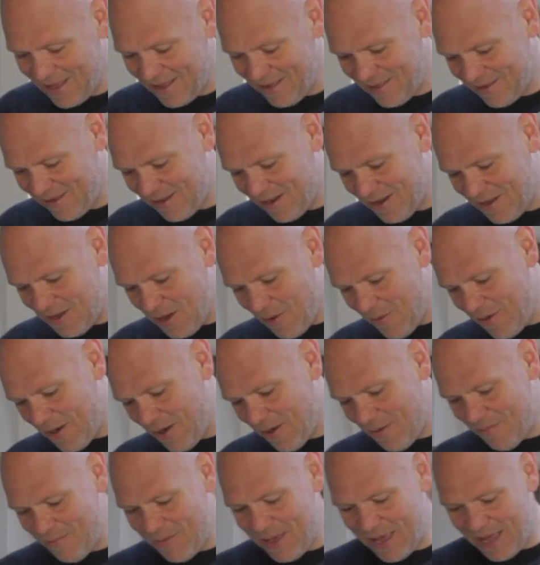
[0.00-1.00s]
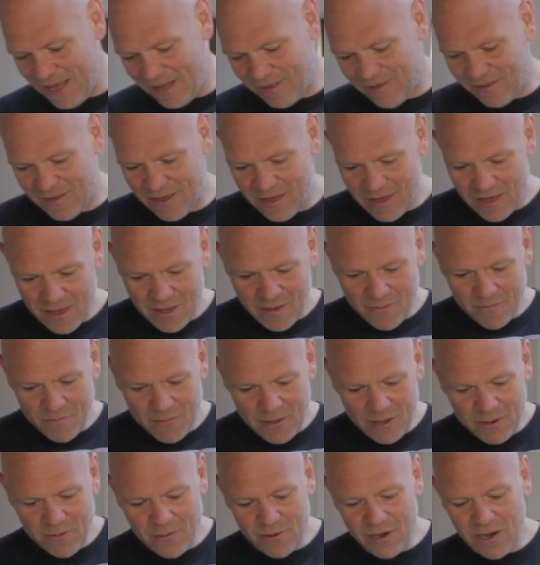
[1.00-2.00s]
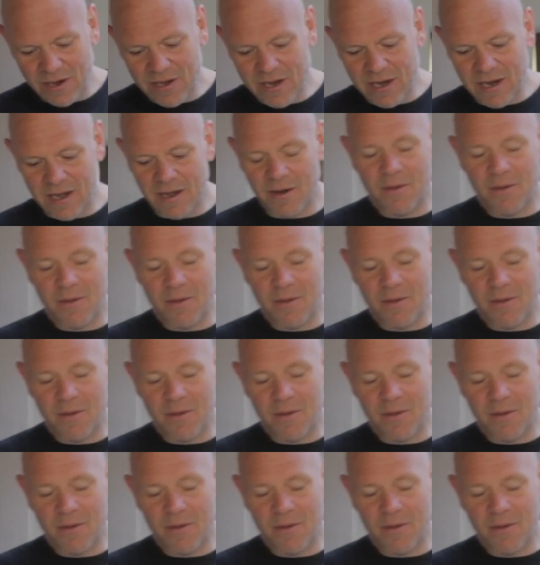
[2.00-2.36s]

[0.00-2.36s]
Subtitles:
is going to go in our mix. Pickled onion